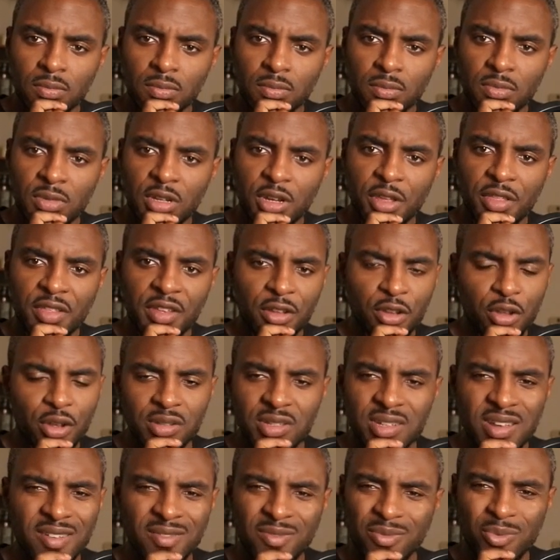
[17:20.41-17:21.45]
And you think to
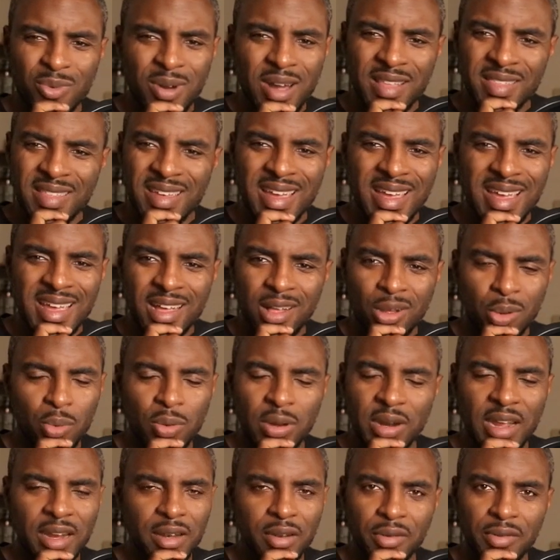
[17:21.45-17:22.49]
yourself, why the hell would
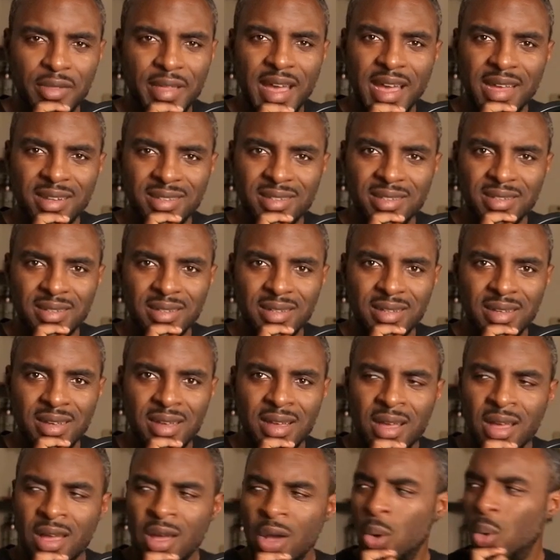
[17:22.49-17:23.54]
I do that?
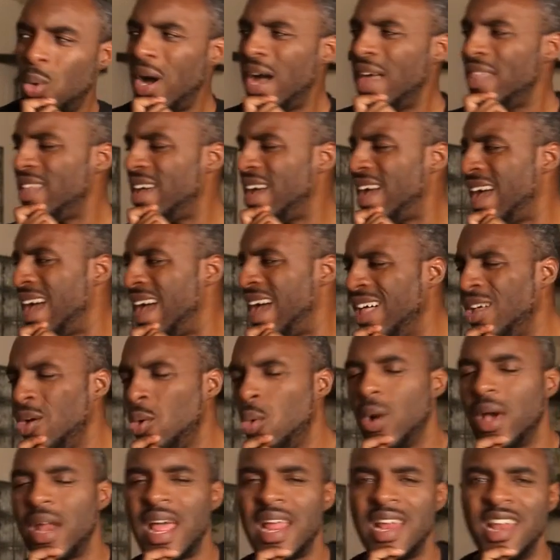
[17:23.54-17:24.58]
Why the hell
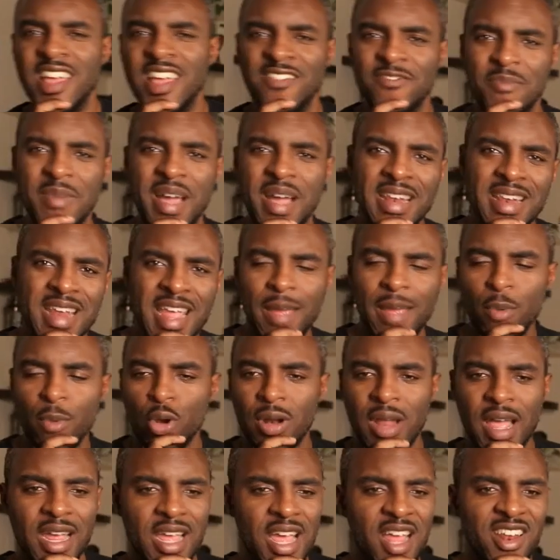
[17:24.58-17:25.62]
would I love my neighbor
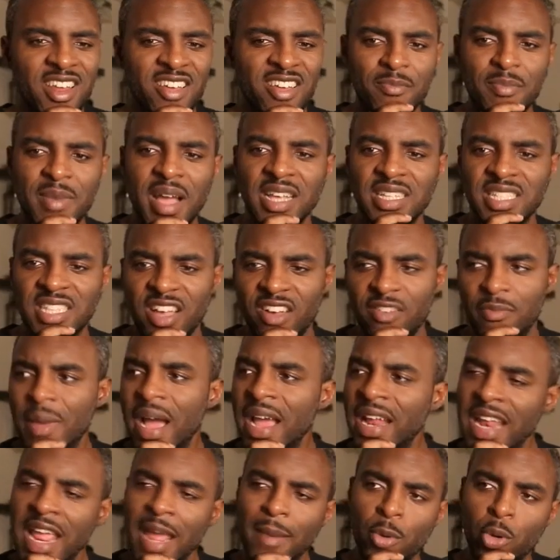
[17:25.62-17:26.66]
like I love myself? My
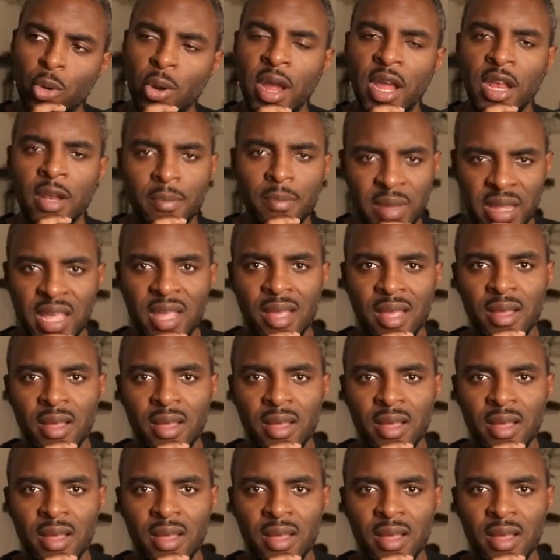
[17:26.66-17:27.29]
neighbor ain't me.